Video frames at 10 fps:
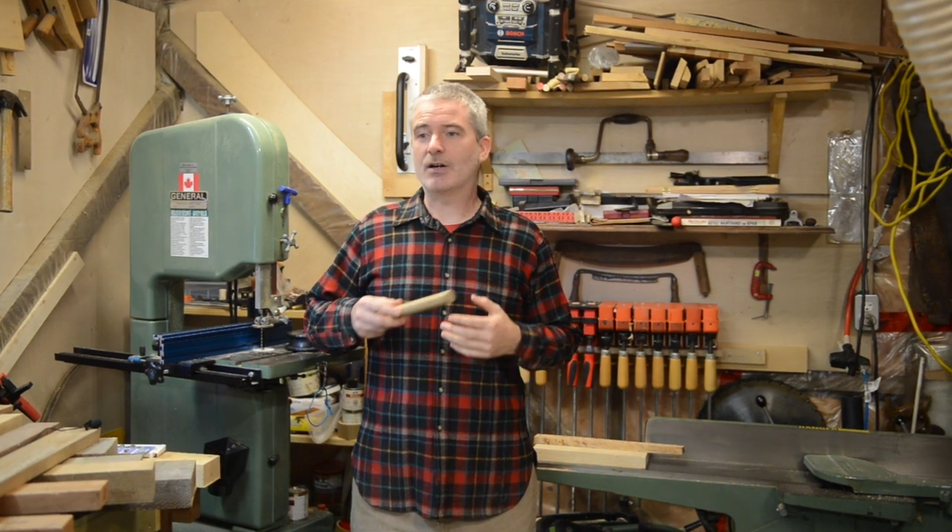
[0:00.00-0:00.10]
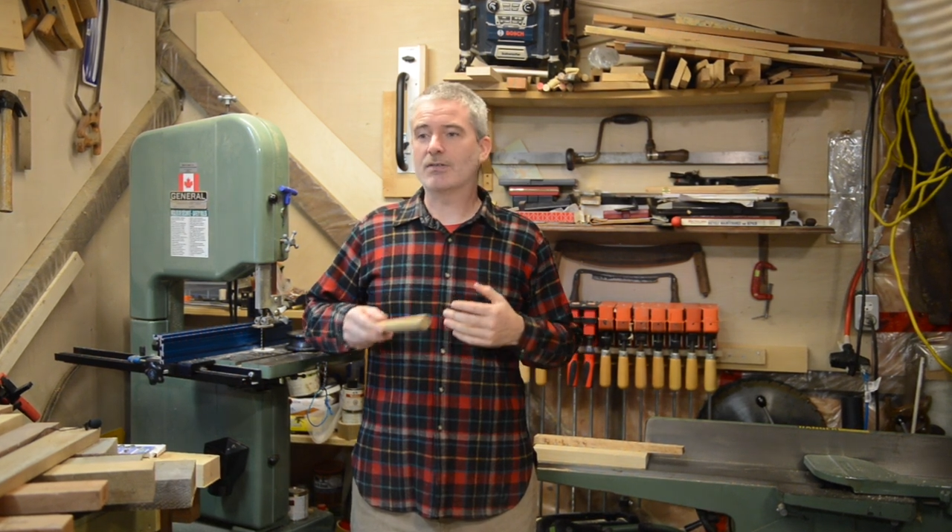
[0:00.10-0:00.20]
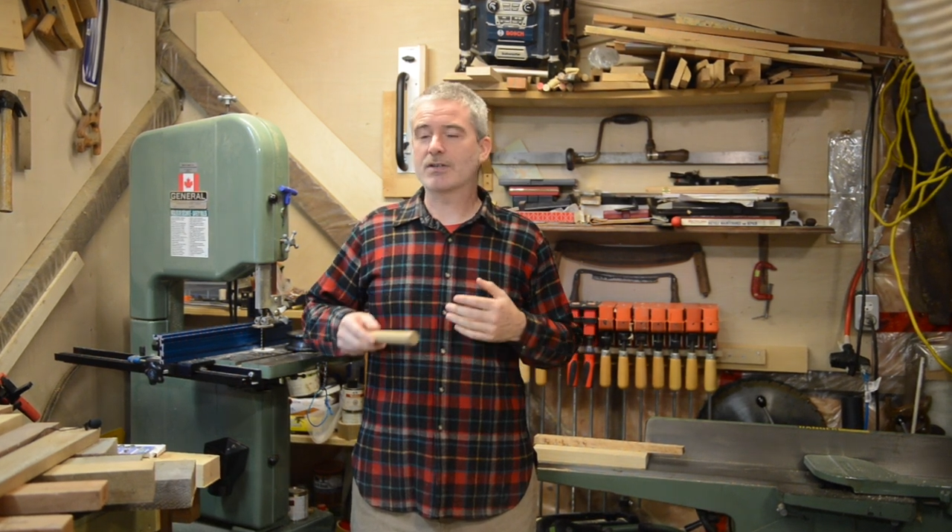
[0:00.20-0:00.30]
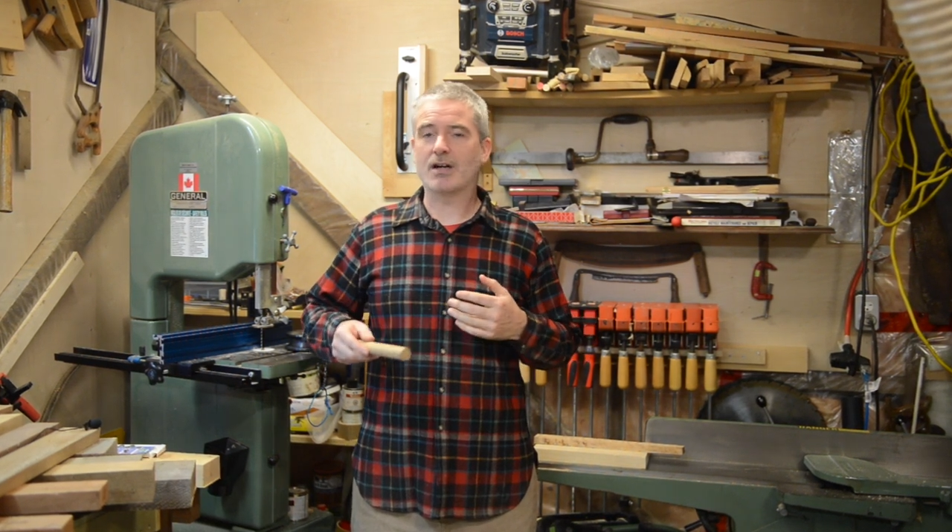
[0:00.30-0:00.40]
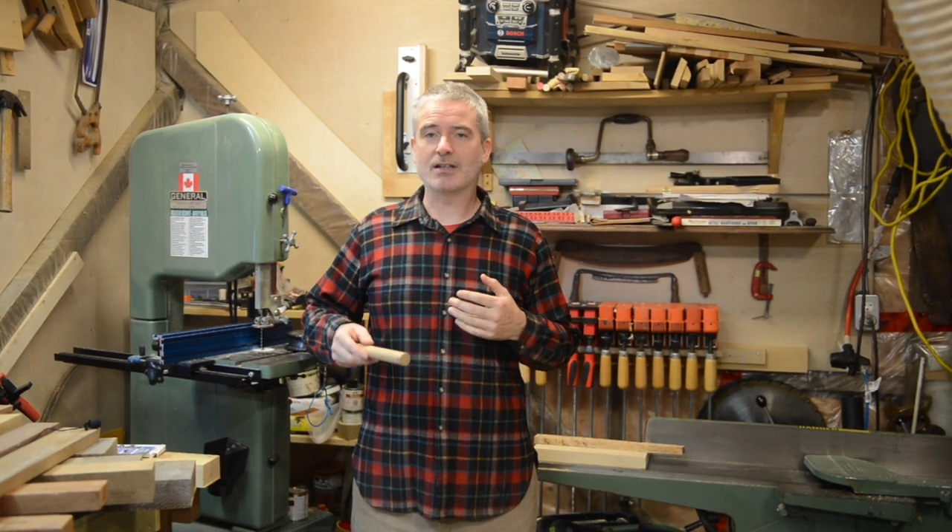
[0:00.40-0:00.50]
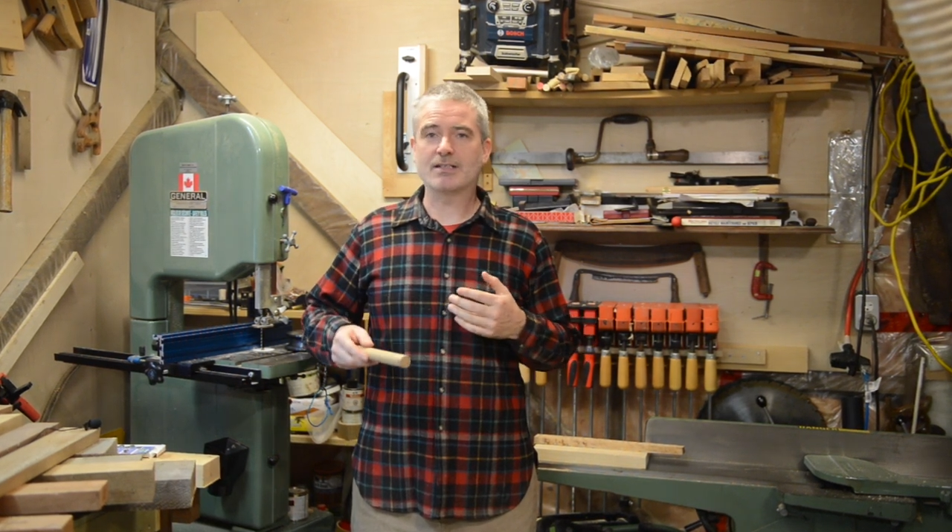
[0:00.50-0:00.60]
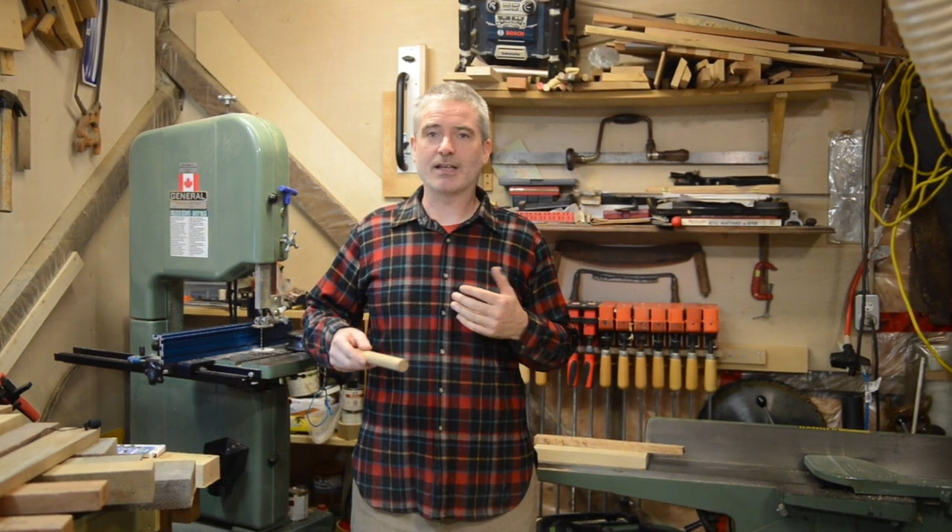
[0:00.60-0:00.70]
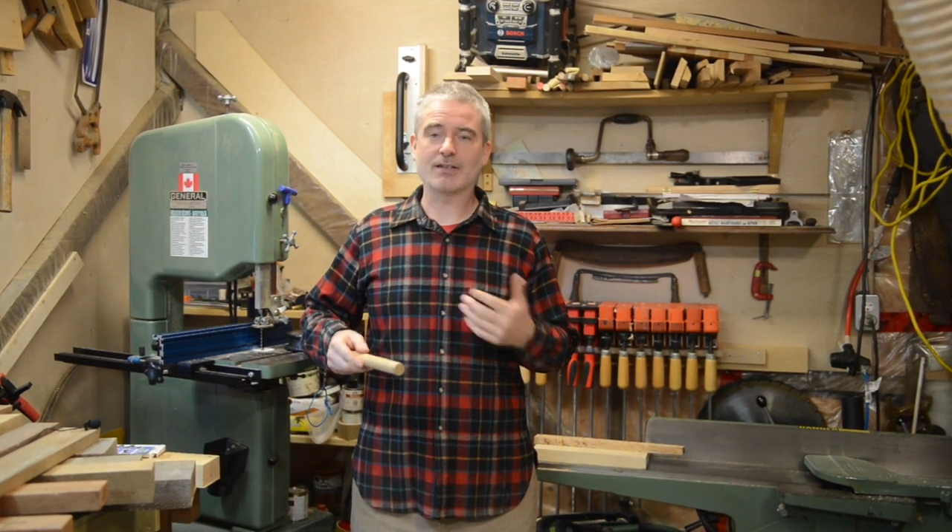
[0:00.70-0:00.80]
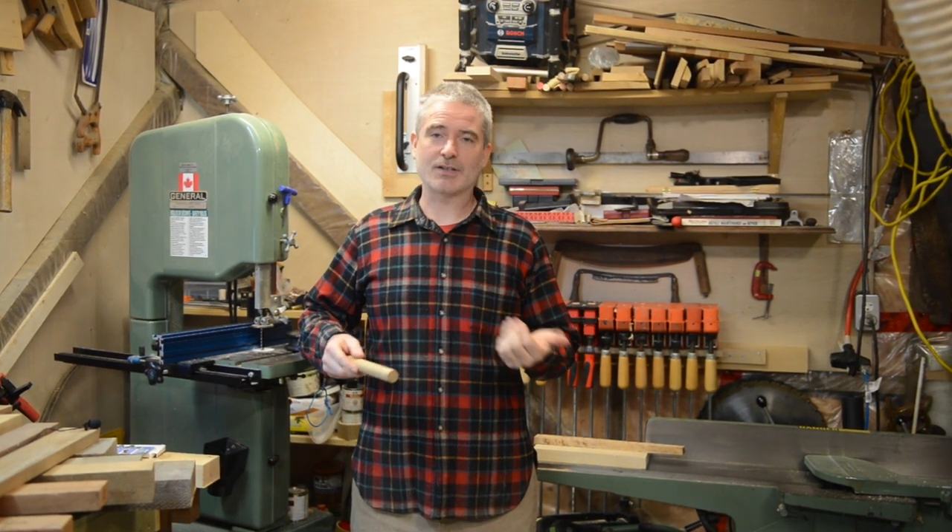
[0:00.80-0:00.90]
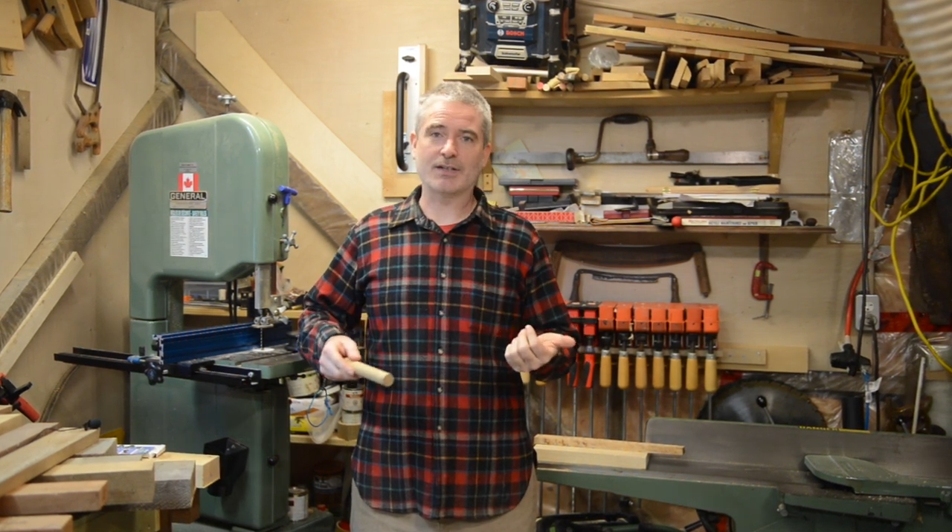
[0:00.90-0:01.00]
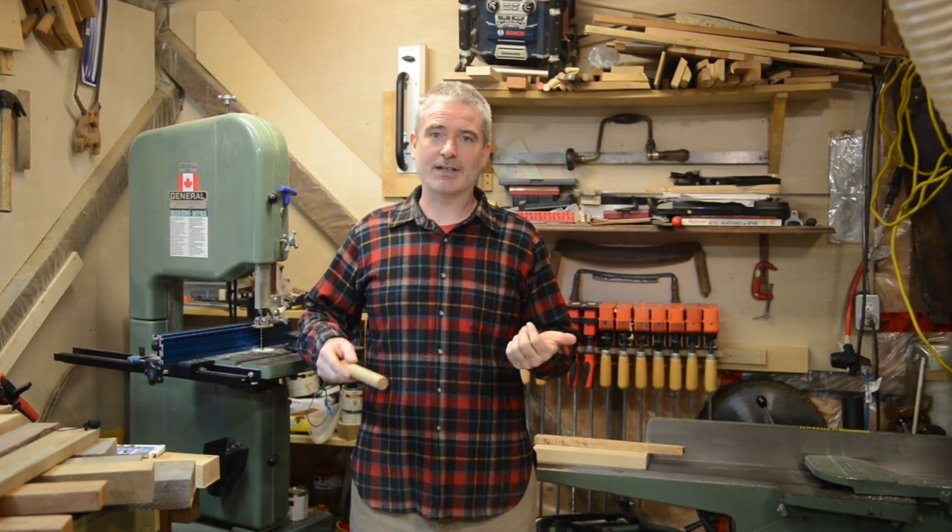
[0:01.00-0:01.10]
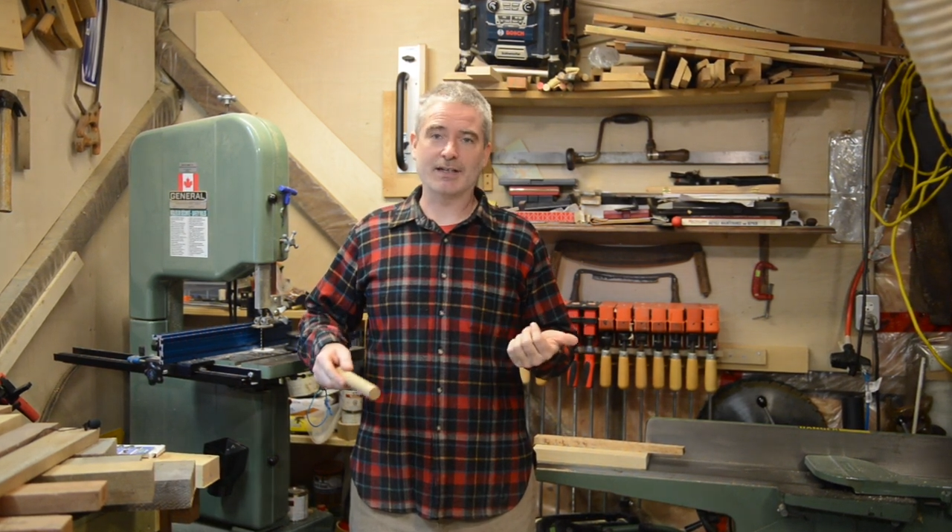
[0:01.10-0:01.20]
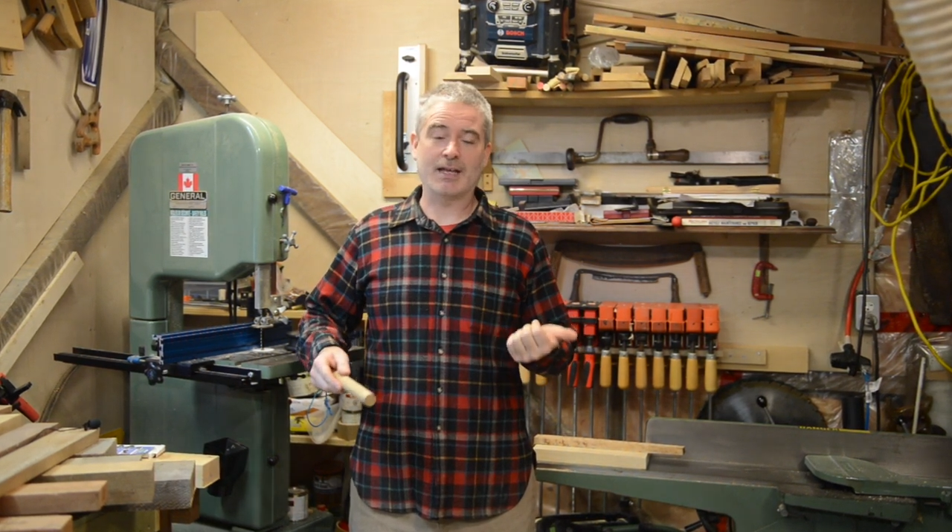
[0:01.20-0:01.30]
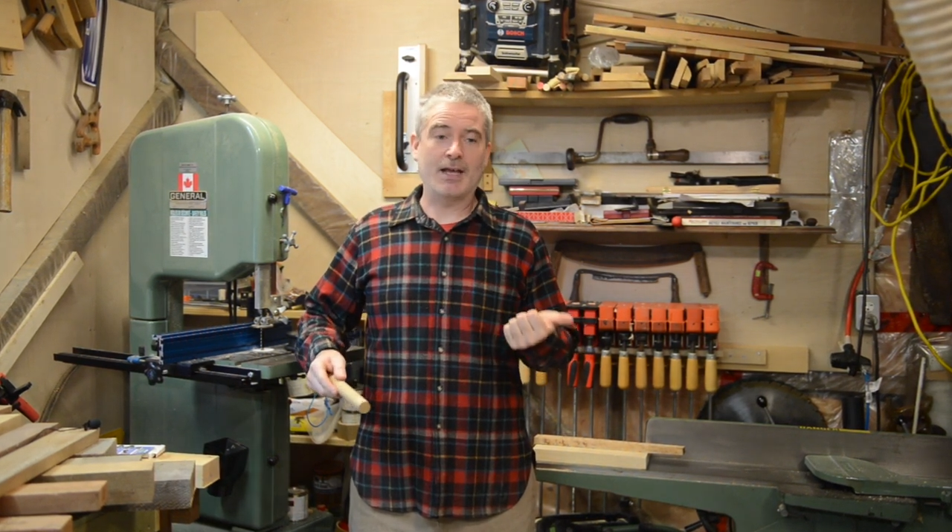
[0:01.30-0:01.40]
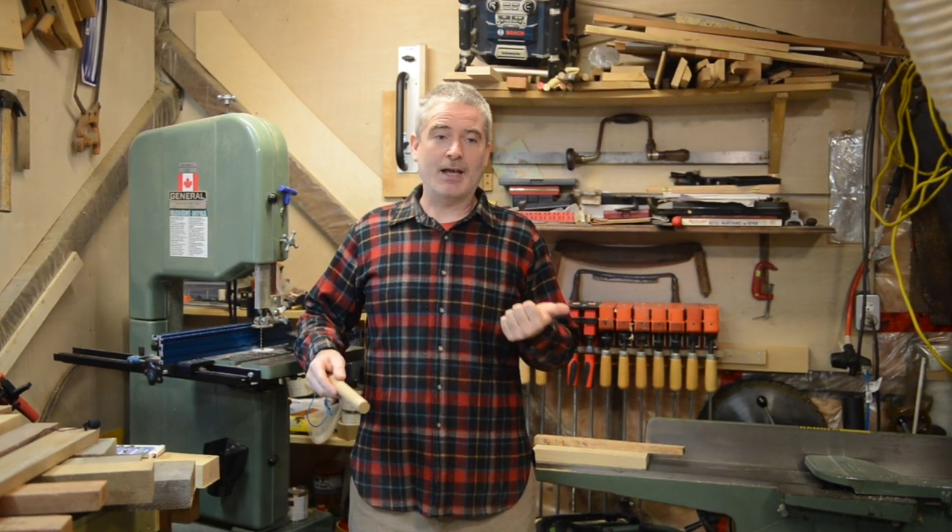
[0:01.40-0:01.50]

of content on